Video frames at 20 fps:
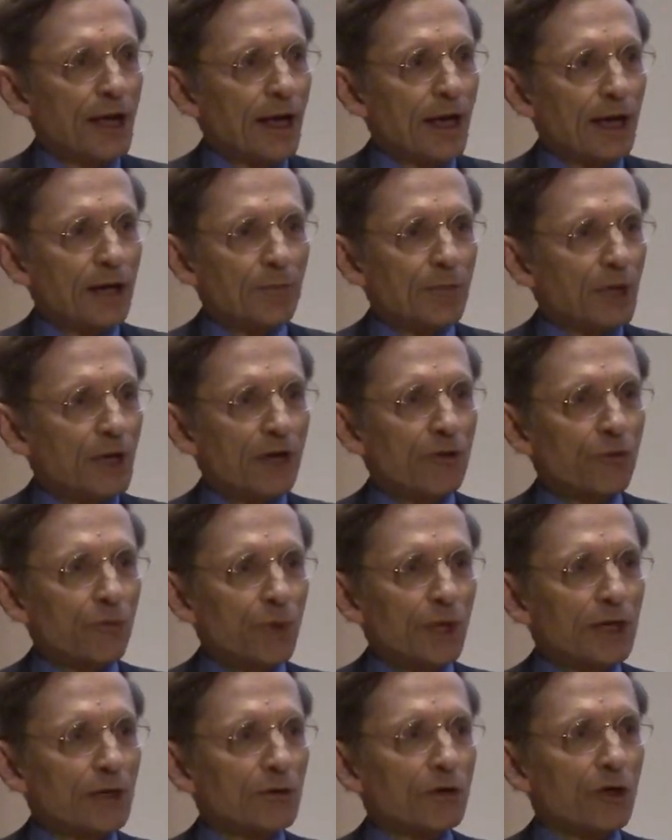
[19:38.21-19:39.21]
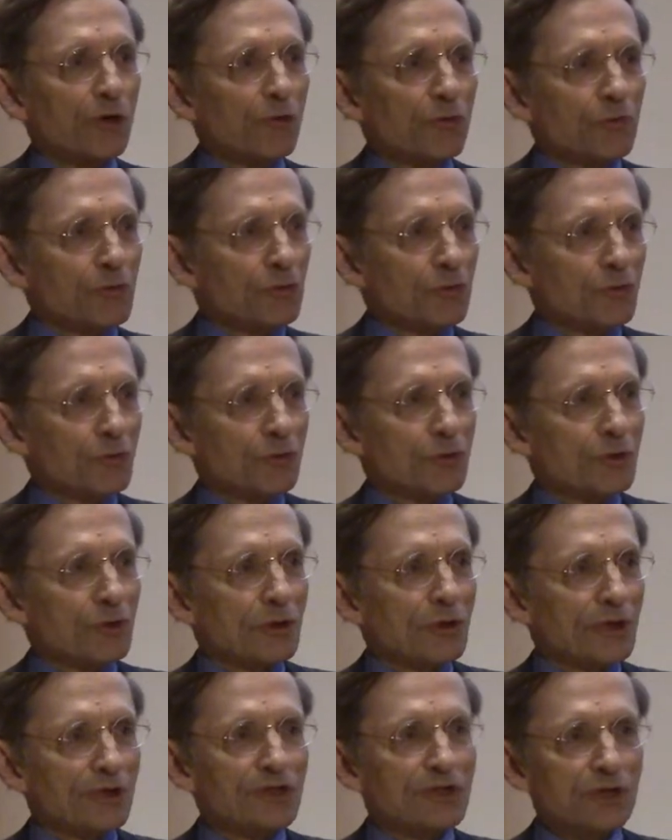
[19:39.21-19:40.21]
And by the way,
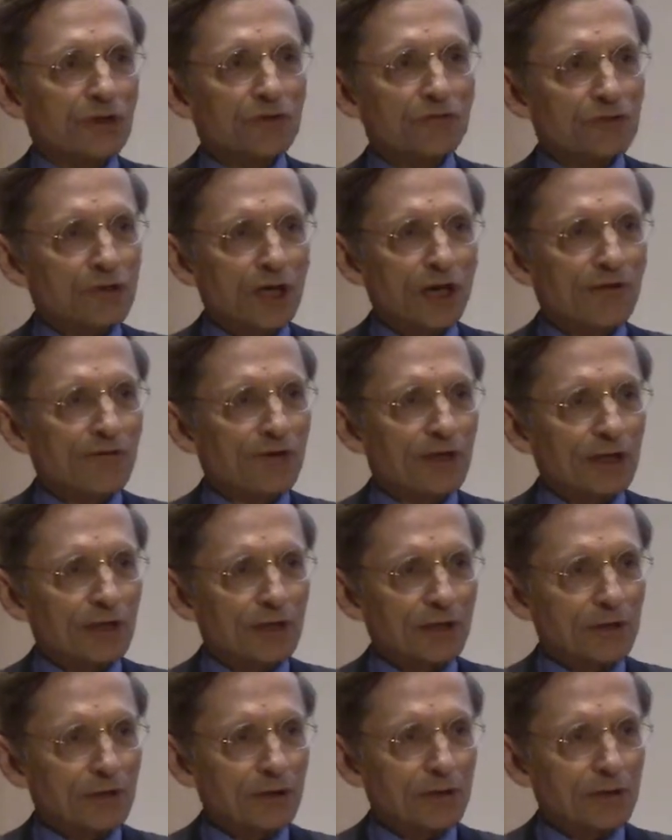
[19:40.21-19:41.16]
a self-driving